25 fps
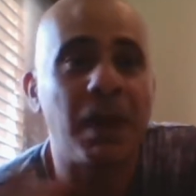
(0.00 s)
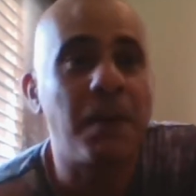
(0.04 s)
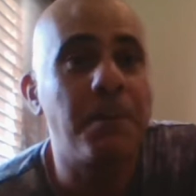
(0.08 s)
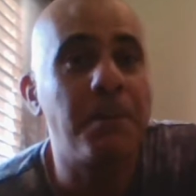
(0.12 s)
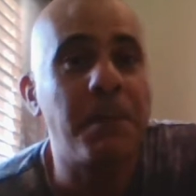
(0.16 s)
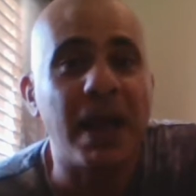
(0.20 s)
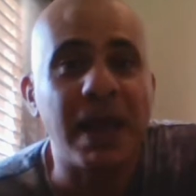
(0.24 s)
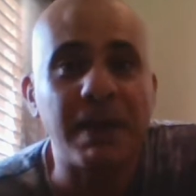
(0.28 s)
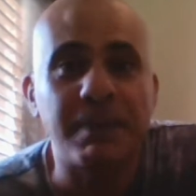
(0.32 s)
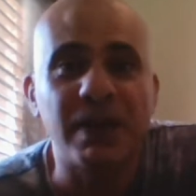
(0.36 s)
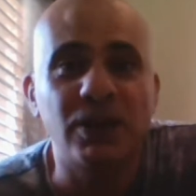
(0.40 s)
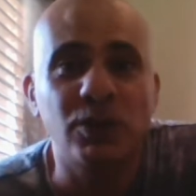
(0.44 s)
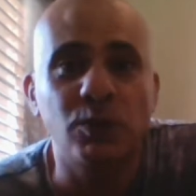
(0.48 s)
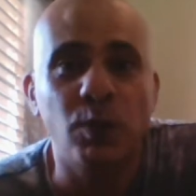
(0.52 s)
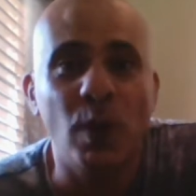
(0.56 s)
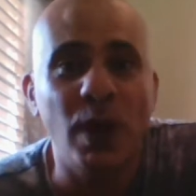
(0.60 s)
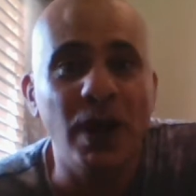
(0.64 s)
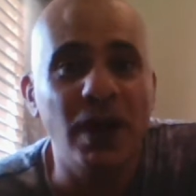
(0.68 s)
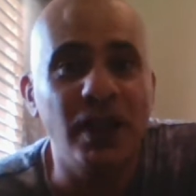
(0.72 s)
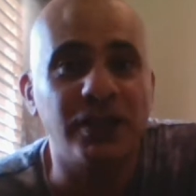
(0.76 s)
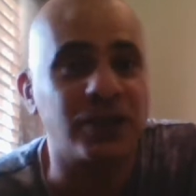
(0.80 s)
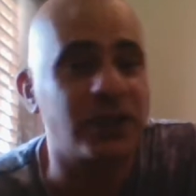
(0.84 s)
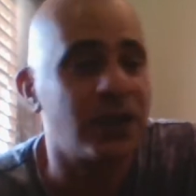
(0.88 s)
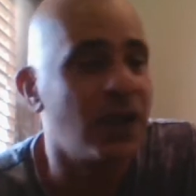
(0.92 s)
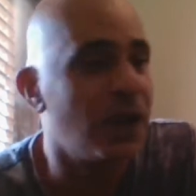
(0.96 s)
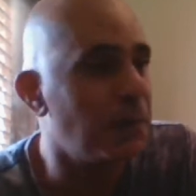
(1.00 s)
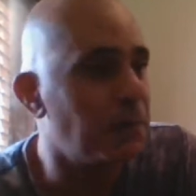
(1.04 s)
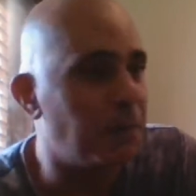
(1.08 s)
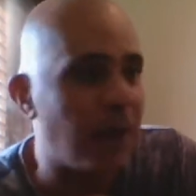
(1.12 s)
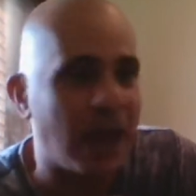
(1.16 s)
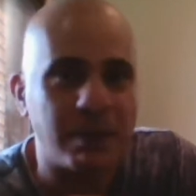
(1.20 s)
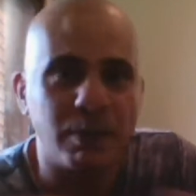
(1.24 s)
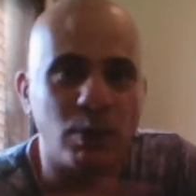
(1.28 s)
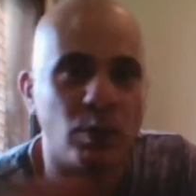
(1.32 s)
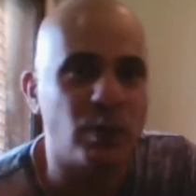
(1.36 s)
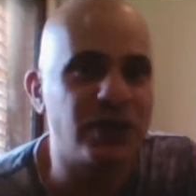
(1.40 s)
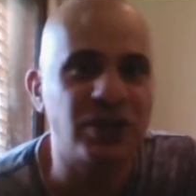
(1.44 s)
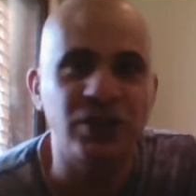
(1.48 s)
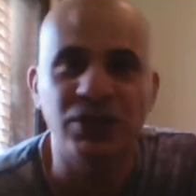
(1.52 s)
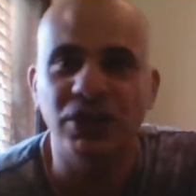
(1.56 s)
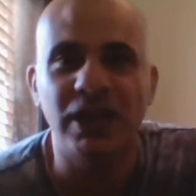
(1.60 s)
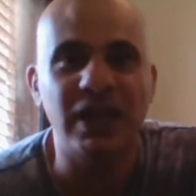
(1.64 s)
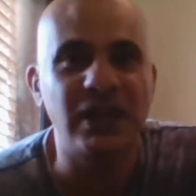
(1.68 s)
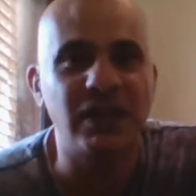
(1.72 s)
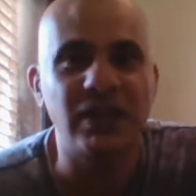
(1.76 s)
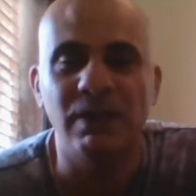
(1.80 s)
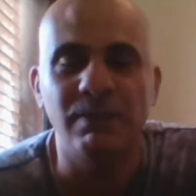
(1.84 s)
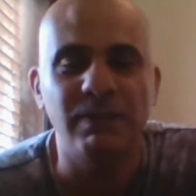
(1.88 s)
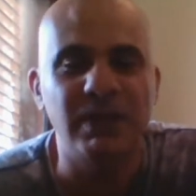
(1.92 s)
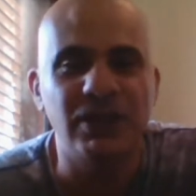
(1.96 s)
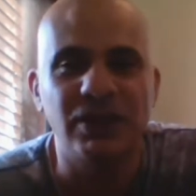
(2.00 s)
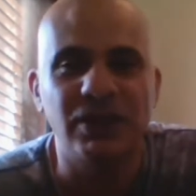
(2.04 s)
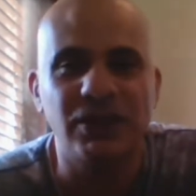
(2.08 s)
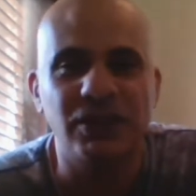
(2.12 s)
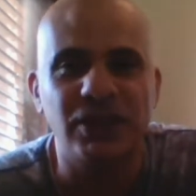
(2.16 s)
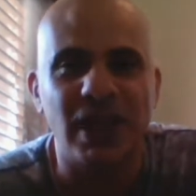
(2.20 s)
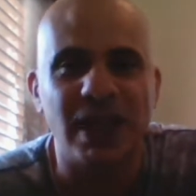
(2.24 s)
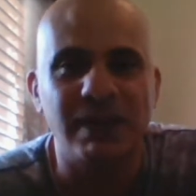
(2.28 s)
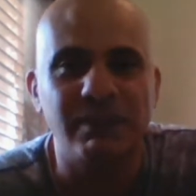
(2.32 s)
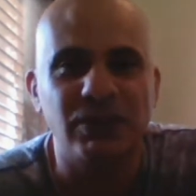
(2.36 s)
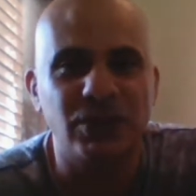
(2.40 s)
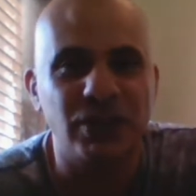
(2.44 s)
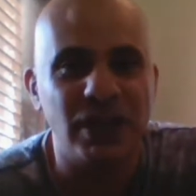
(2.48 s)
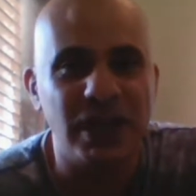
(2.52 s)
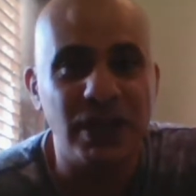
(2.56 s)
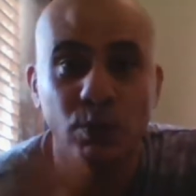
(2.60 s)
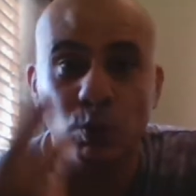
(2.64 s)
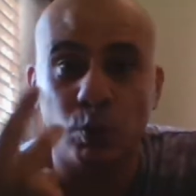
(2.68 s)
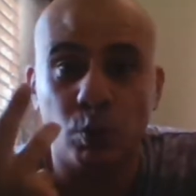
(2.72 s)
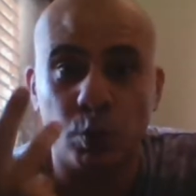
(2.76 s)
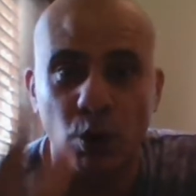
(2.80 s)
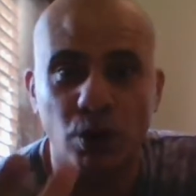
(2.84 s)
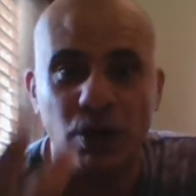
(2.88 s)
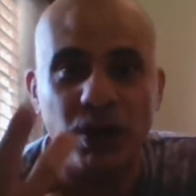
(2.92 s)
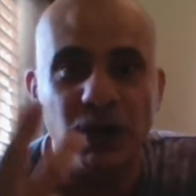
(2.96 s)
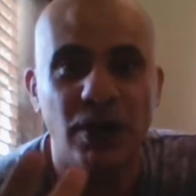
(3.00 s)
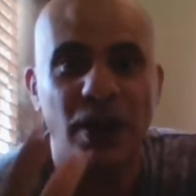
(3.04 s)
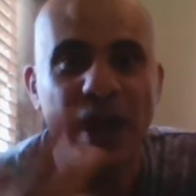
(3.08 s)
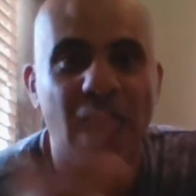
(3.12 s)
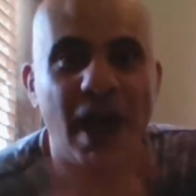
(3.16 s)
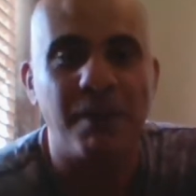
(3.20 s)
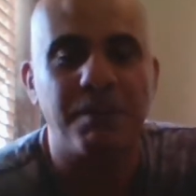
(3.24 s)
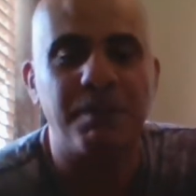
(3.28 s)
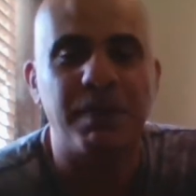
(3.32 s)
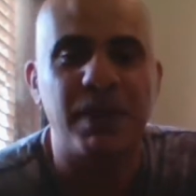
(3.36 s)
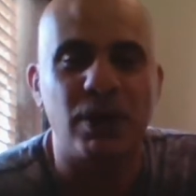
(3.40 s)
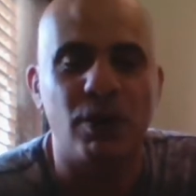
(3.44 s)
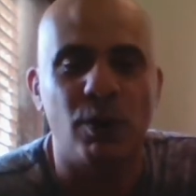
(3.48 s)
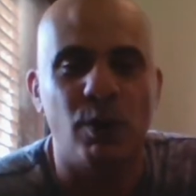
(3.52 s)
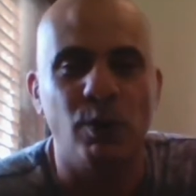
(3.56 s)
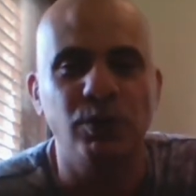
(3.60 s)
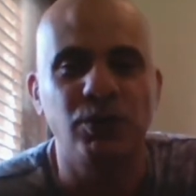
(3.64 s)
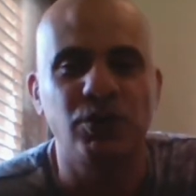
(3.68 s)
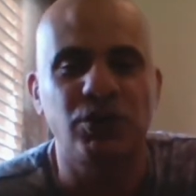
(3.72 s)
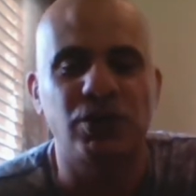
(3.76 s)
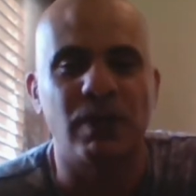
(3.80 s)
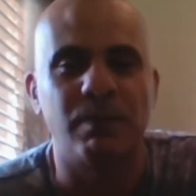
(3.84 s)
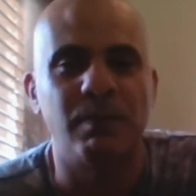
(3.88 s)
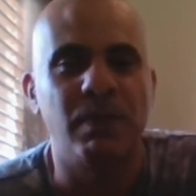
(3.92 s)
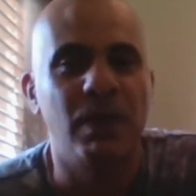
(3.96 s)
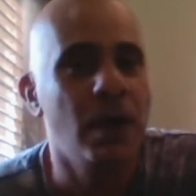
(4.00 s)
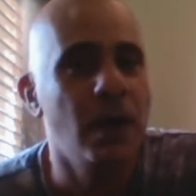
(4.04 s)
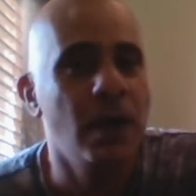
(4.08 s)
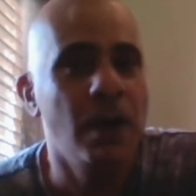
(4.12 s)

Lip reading: maybe we'll see them in the same scene. Wouldn't that be awesome?